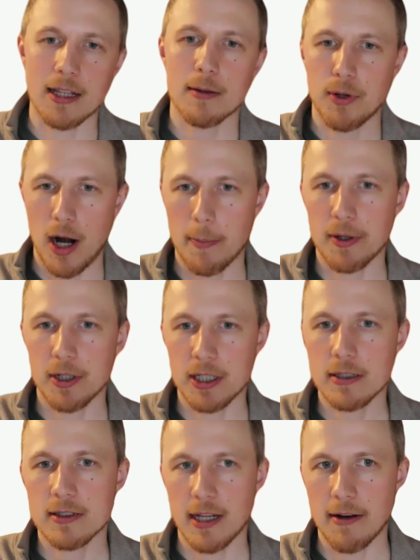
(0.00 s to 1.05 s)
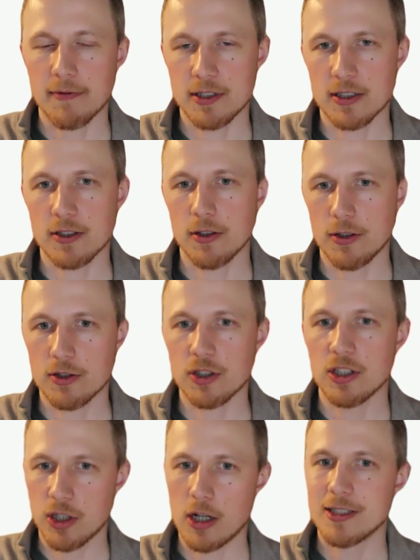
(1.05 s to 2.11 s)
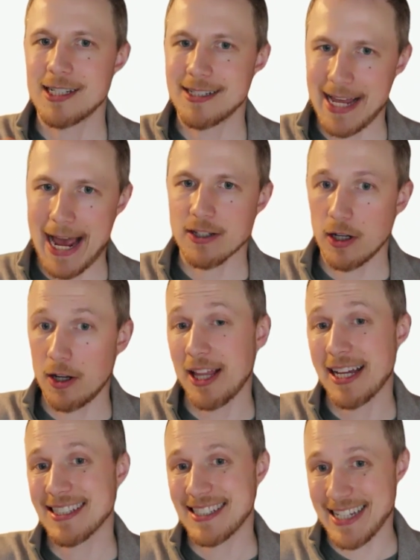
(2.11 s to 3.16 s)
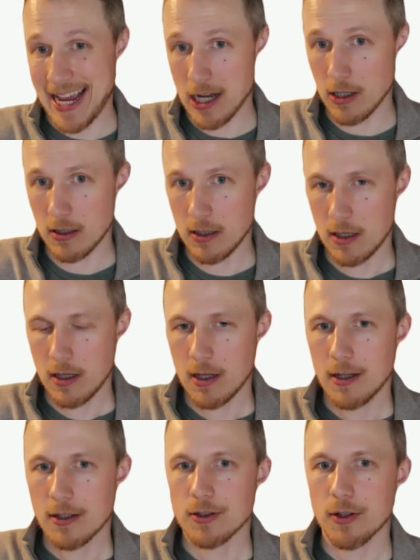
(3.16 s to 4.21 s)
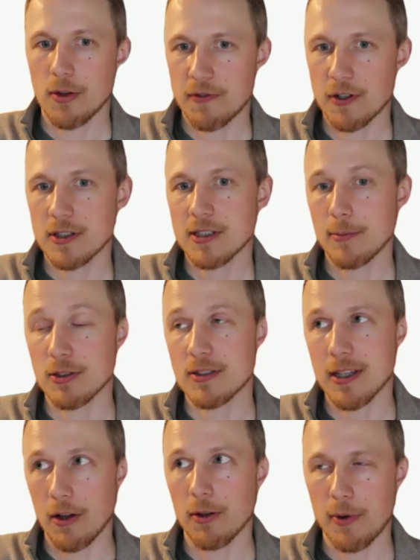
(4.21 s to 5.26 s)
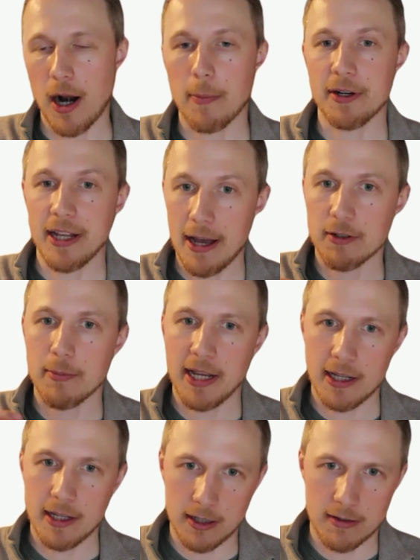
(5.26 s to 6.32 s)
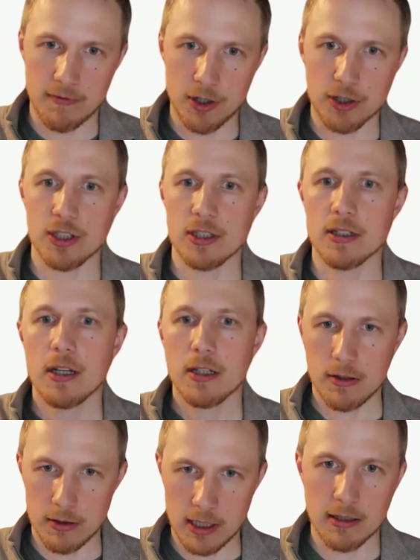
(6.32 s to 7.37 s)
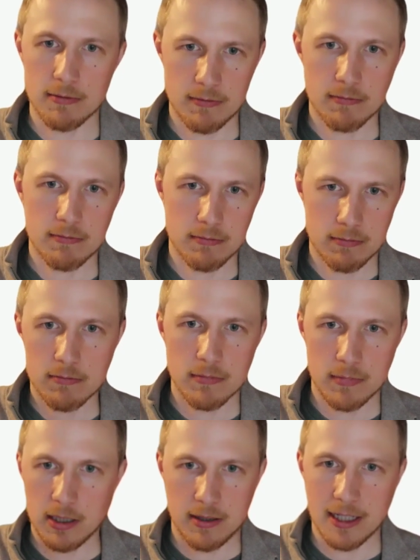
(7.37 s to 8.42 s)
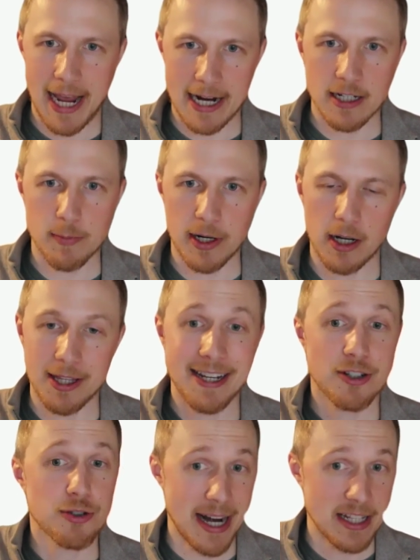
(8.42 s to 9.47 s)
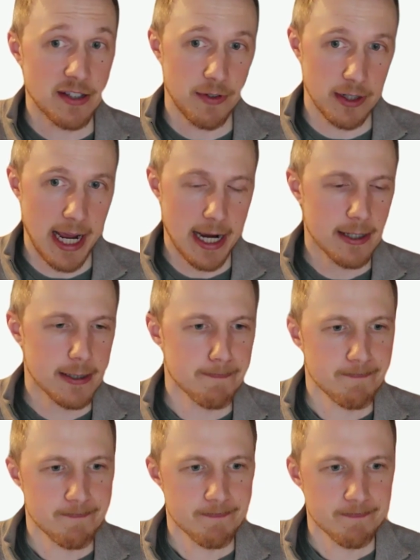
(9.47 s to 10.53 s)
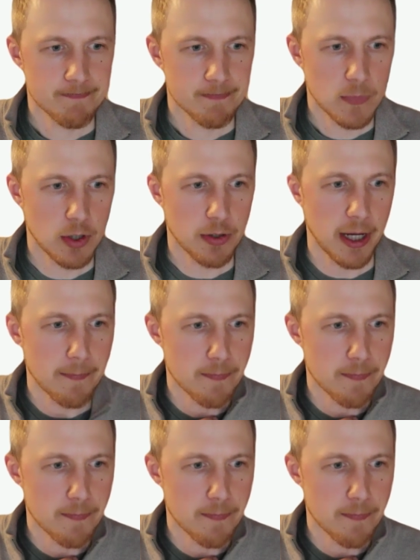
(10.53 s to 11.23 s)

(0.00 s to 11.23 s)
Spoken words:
a property, San Francisco usually charges a tax on that sale. So the first time you sell the property after making the conversion, you get a tax break on that transfer tax. Okay.